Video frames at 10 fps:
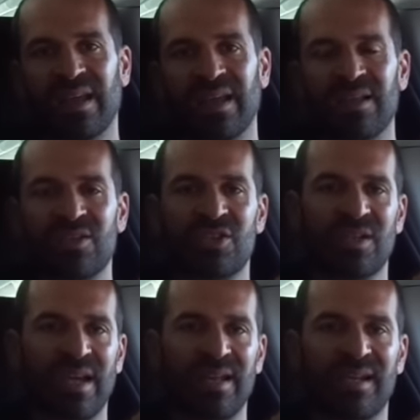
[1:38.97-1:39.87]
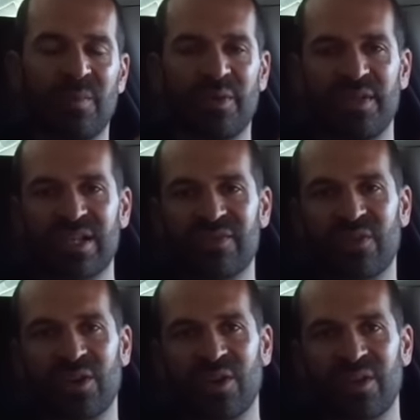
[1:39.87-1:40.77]
and sh- I had a couple things for
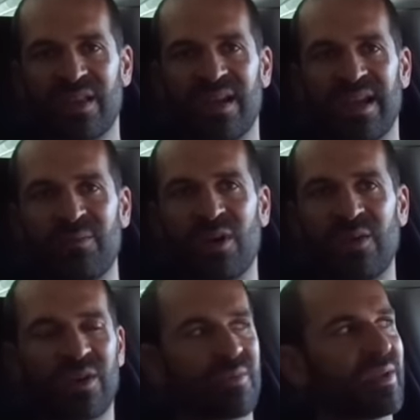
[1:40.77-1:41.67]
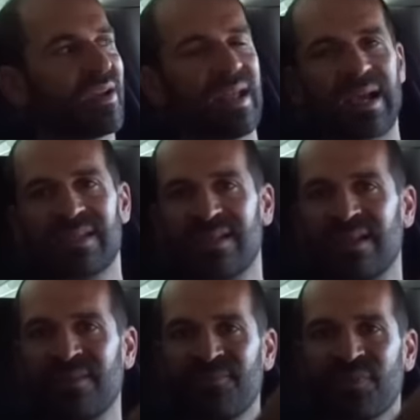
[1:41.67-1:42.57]
her that I had brought with me on
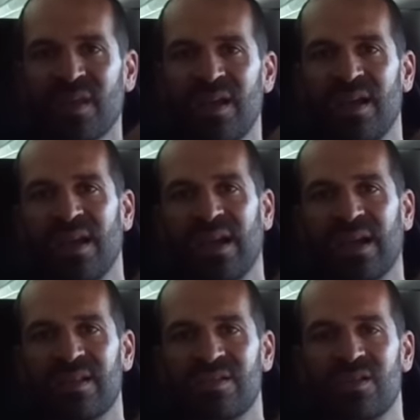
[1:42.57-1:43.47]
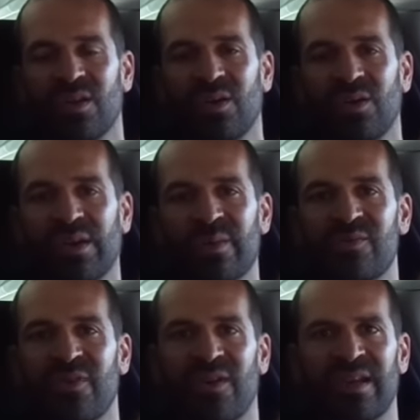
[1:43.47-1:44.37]
accident, and so it was
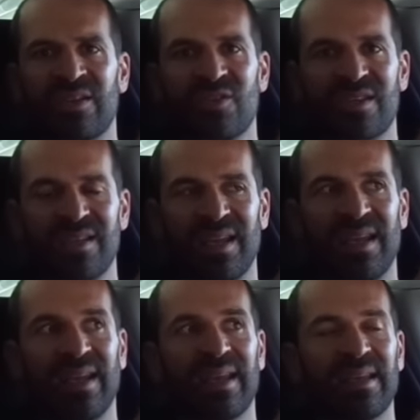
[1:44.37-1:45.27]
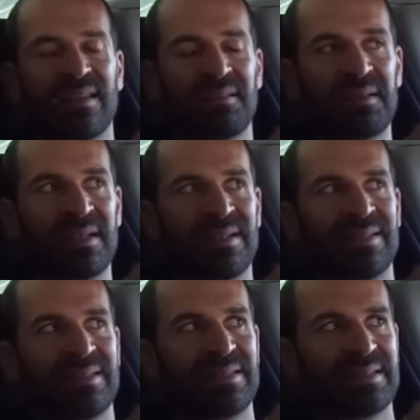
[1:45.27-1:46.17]
very interesting and
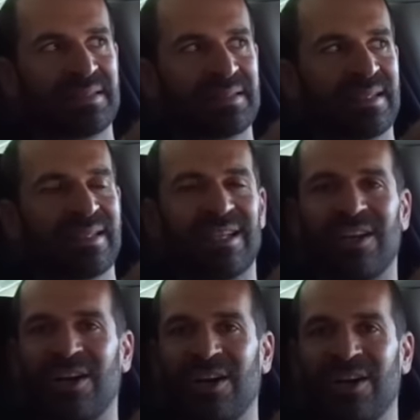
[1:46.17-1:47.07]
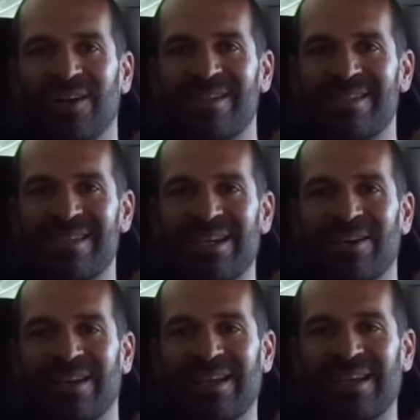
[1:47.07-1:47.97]
a little hard to see
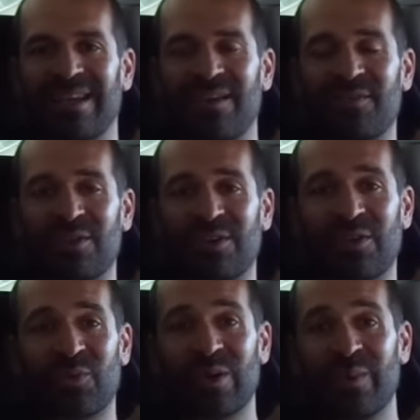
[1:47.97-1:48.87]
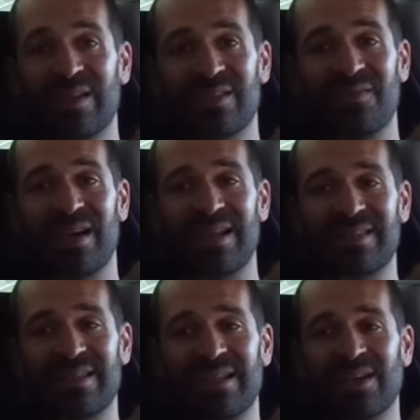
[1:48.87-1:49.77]
her again after three weeks of not
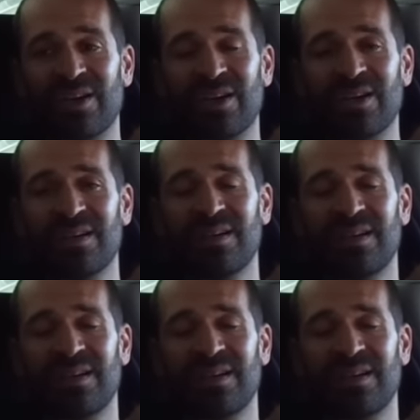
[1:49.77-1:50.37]
seeing her